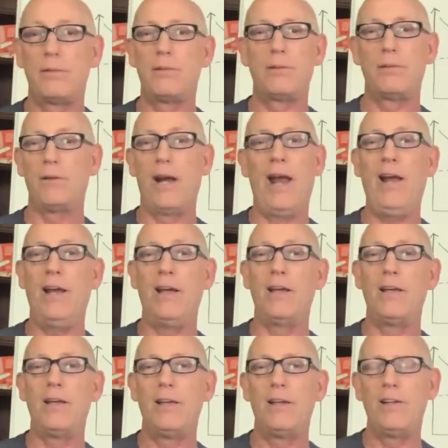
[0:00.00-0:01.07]
Right?
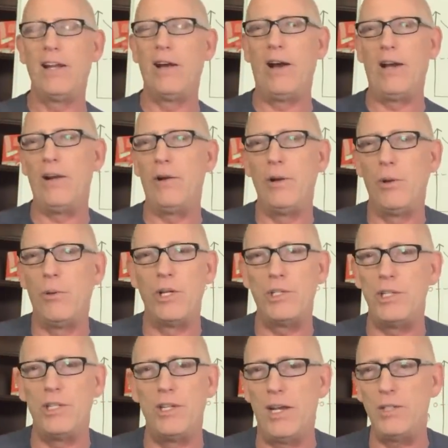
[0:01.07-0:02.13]
Now, I don't know what
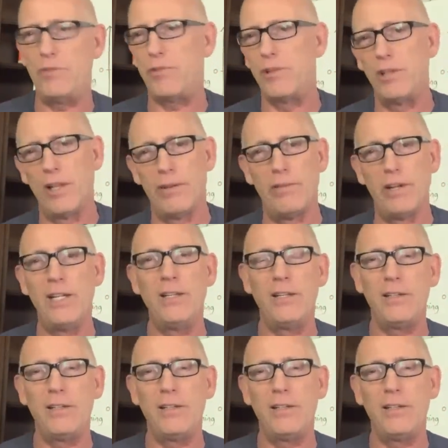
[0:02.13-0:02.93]
she does for a living.